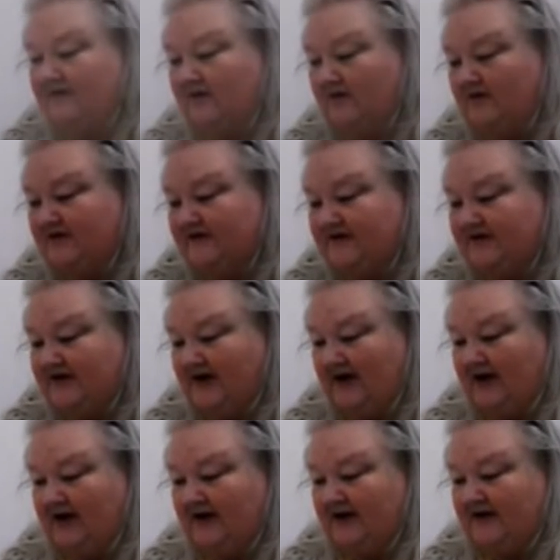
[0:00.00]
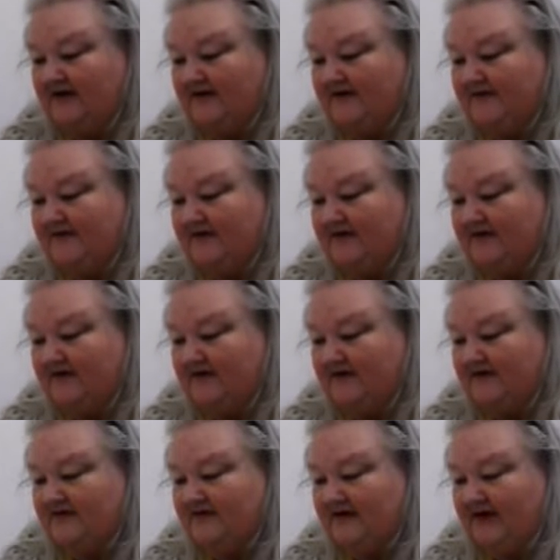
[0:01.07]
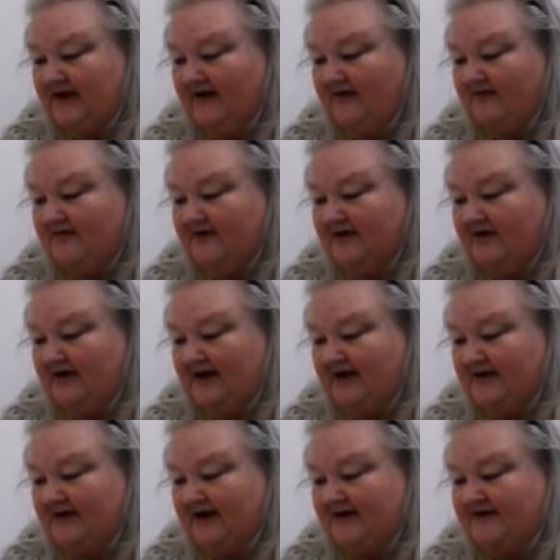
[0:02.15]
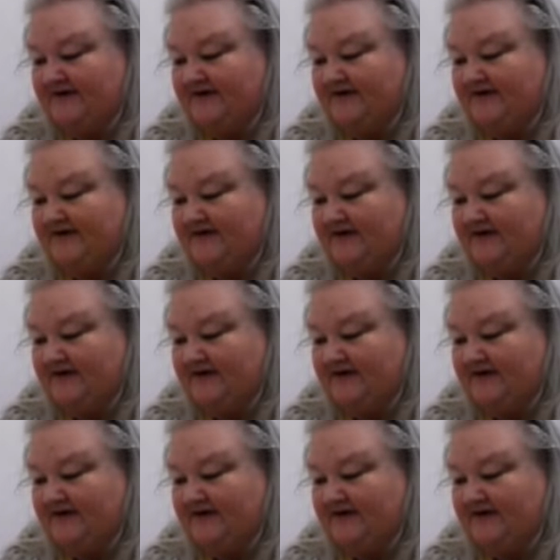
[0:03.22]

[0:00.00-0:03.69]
go to the eyes. They have real eyelashes